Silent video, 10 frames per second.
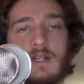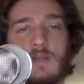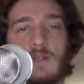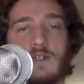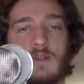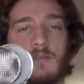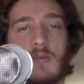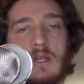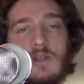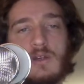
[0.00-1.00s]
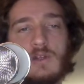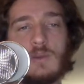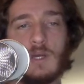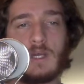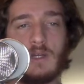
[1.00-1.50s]
switches and
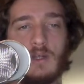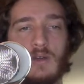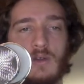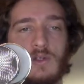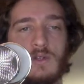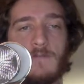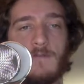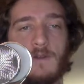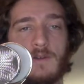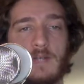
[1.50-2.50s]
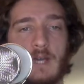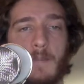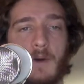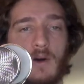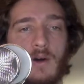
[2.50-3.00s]
menus, we can use font
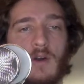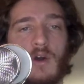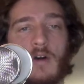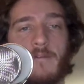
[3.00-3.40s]
type on